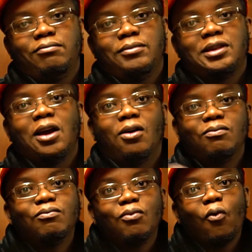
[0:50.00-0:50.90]

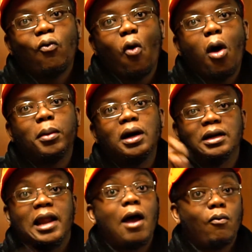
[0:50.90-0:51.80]
So
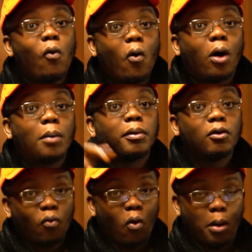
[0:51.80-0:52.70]
warmer, not warm,
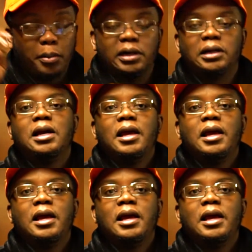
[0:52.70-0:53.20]
but warmer.